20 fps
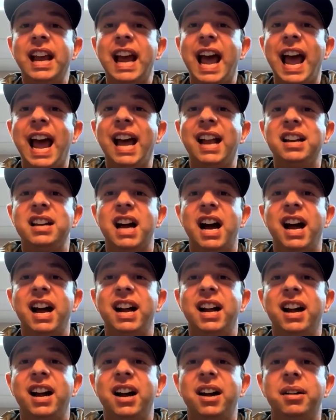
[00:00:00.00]
And
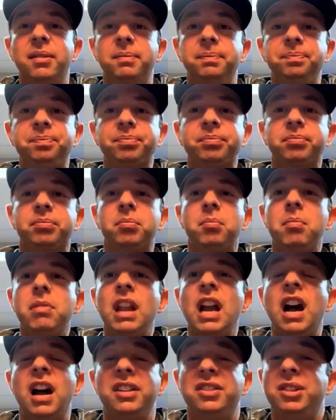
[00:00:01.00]

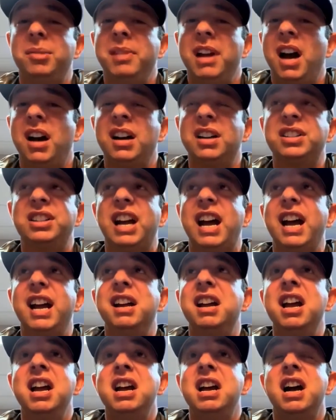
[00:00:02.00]
to be honest,
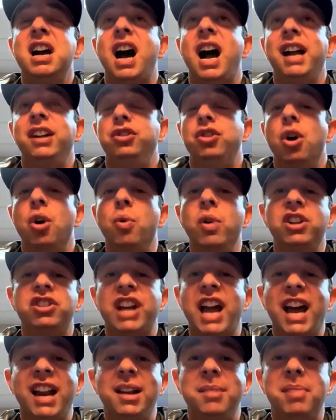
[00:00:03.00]
I don't wish
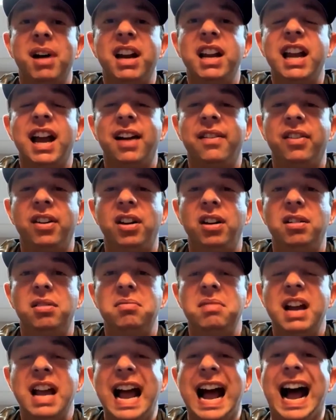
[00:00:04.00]
anybody ever
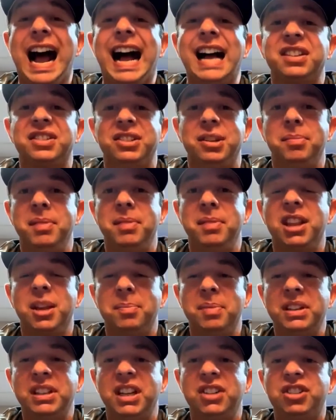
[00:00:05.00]
has to be in the
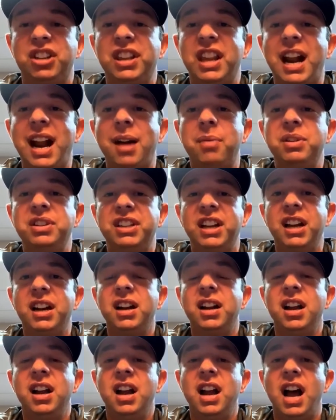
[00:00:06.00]
position that I was in.